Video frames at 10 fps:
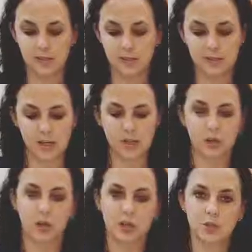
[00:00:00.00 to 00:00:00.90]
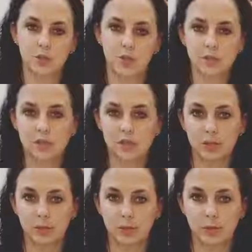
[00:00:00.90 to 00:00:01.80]
Inside your large box is
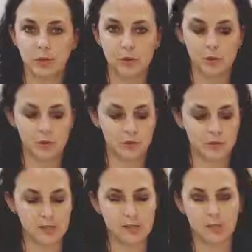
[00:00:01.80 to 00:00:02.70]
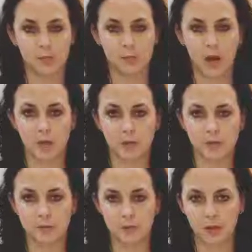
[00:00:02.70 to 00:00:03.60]
your motor, your hoses, and your power
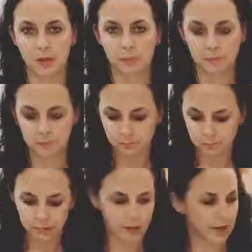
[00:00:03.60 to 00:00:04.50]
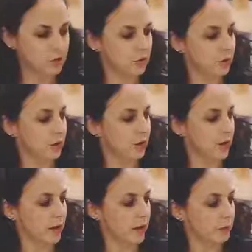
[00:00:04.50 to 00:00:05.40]
supply, and your
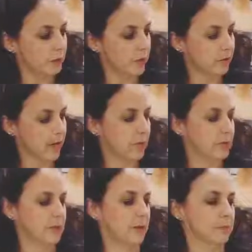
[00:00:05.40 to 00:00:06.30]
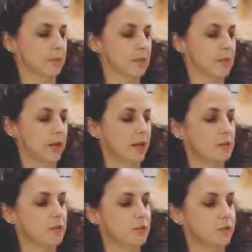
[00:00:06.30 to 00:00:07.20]
bottle cap adapters,
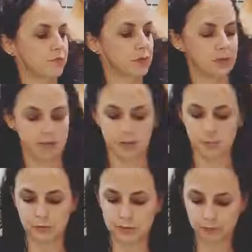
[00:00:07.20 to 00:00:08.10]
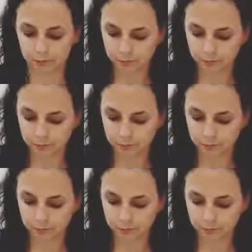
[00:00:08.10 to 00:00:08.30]
and your feeding nipples.